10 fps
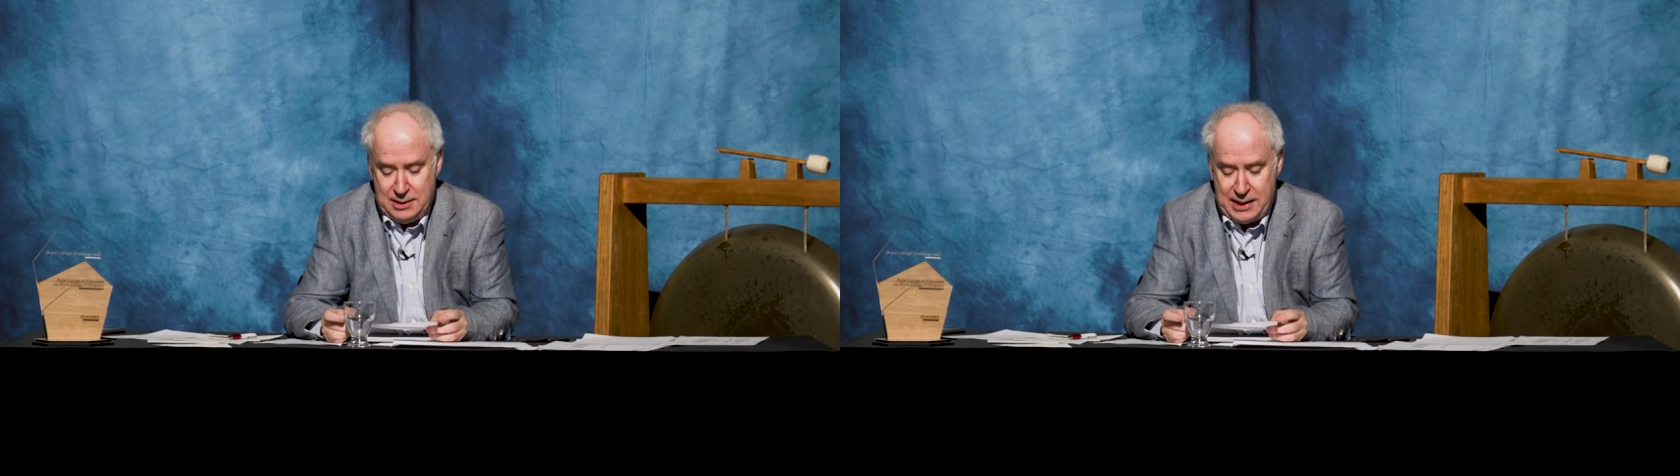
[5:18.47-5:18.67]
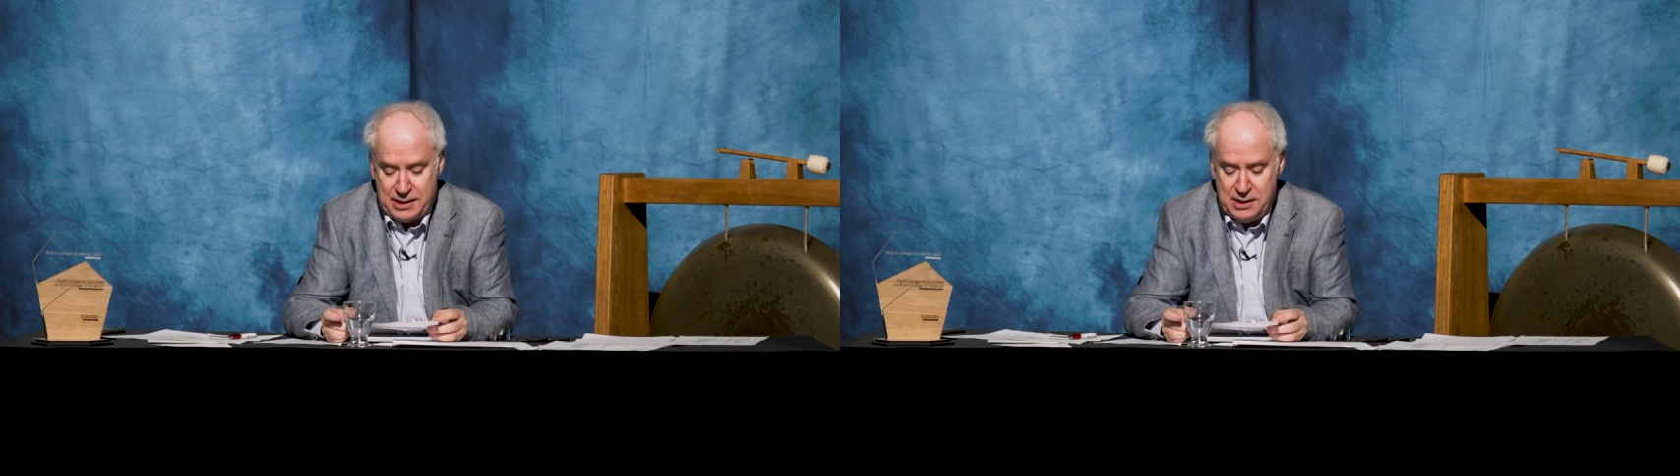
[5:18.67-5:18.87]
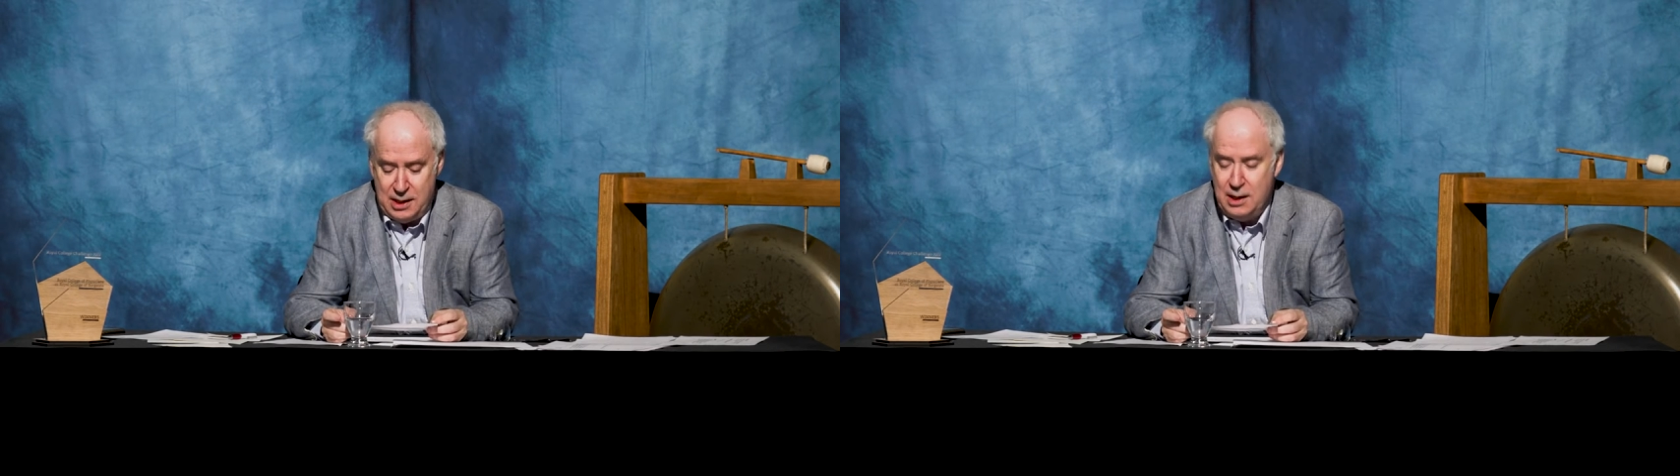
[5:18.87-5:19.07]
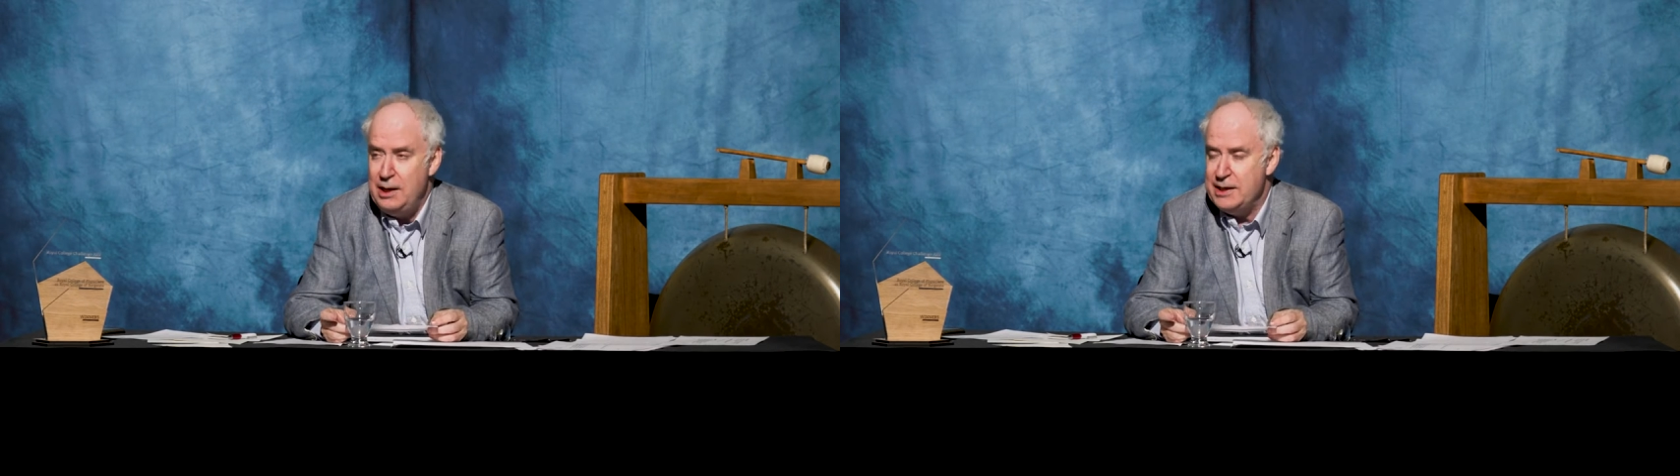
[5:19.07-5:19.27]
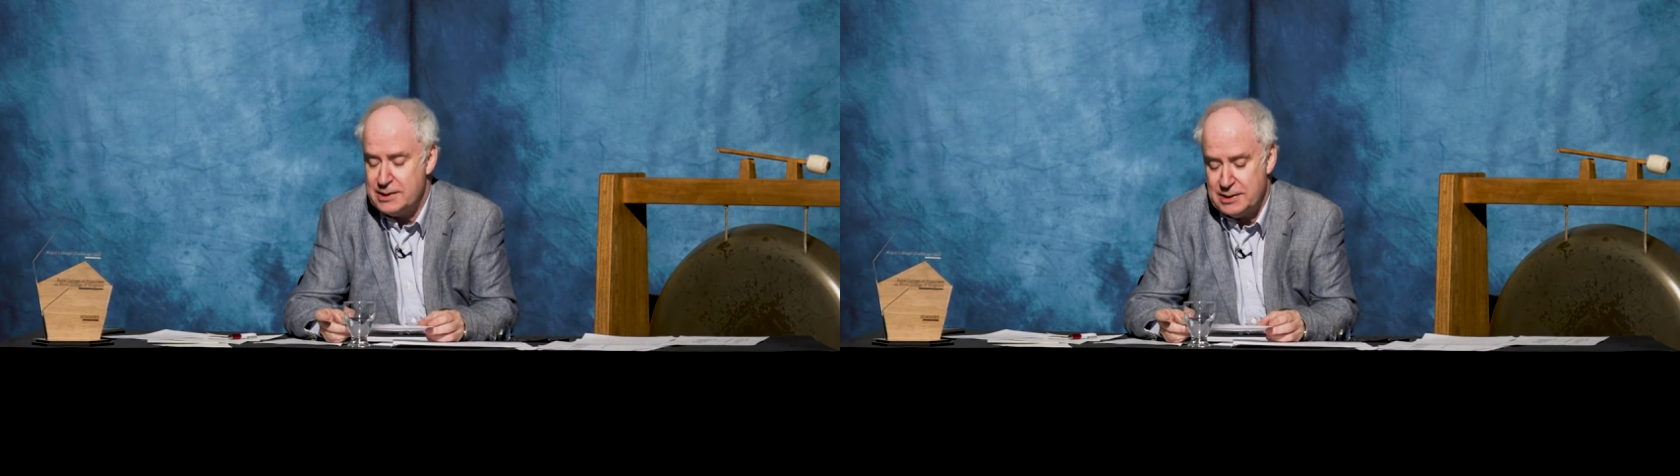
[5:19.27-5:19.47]
had an
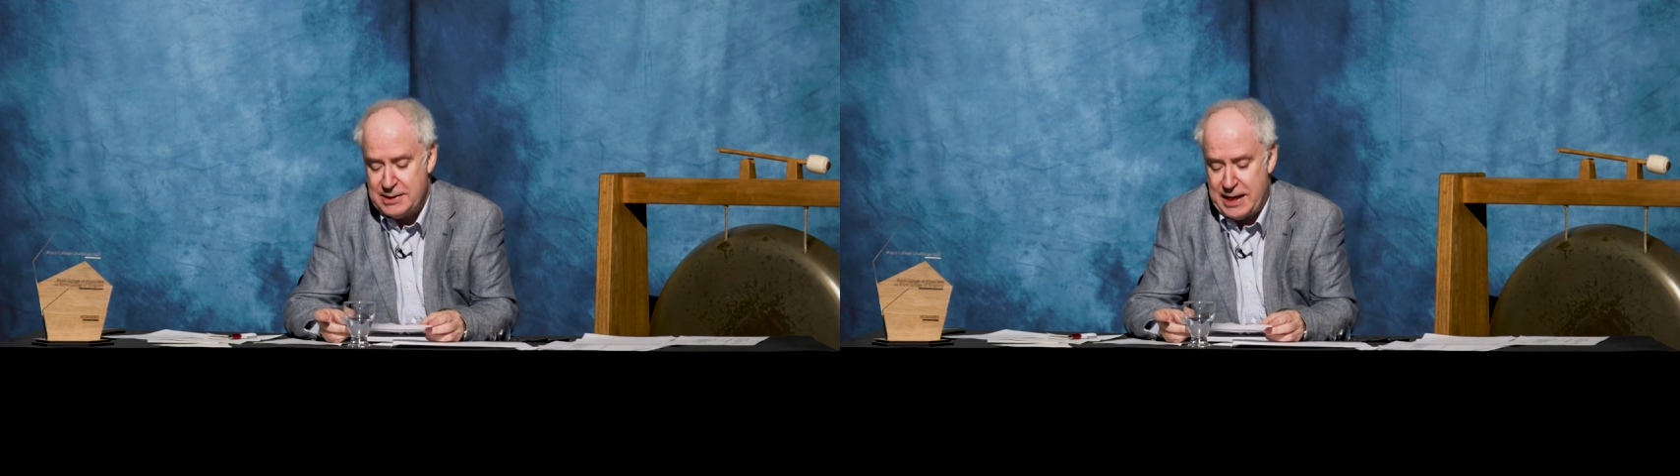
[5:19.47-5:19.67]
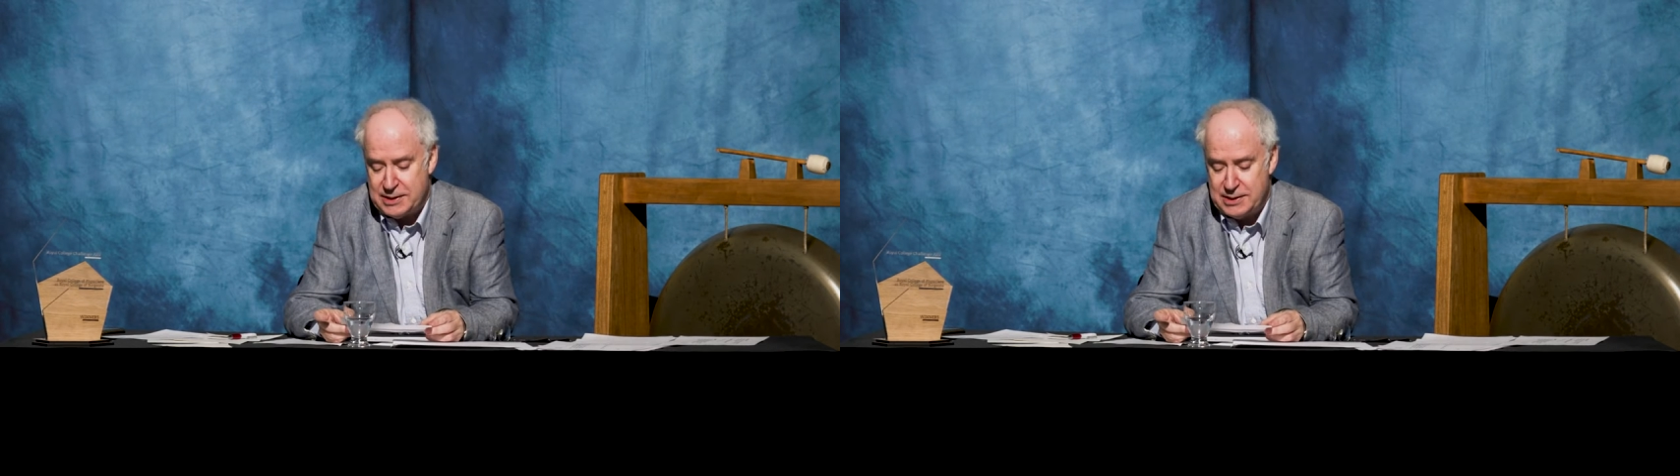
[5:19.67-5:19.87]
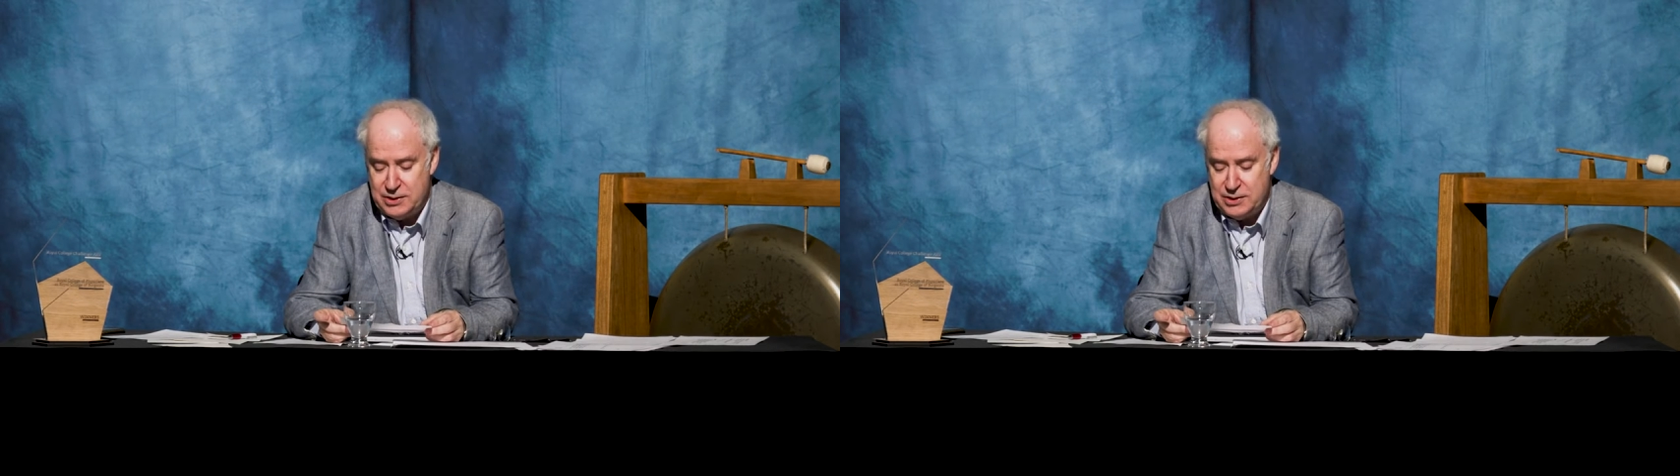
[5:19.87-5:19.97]
early success